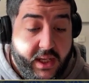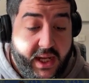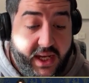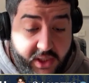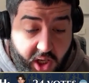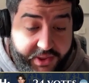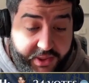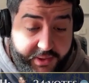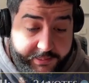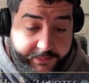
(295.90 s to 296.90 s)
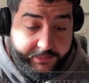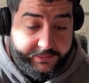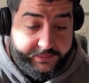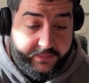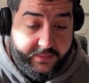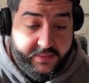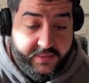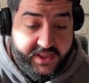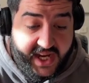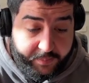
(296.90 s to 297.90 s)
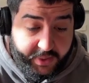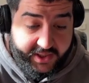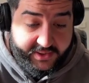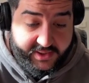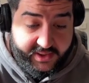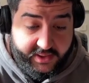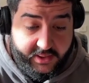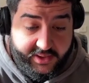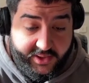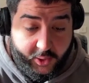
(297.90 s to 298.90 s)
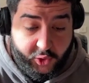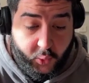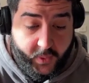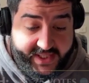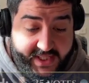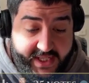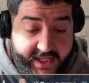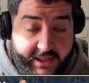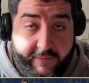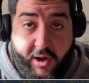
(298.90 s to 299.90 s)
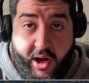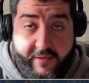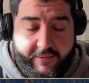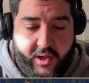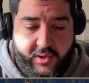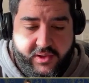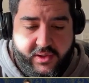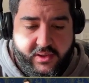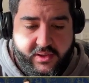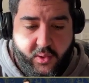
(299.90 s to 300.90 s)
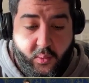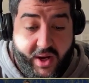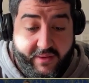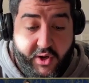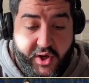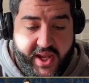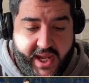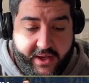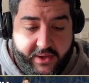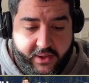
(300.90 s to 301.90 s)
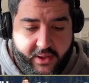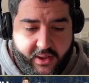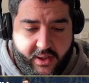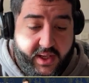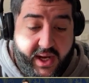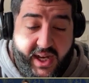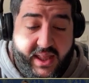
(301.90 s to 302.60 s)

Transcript: In ninth, Zach Butters on 25 votes. So one vote ahead. Hitting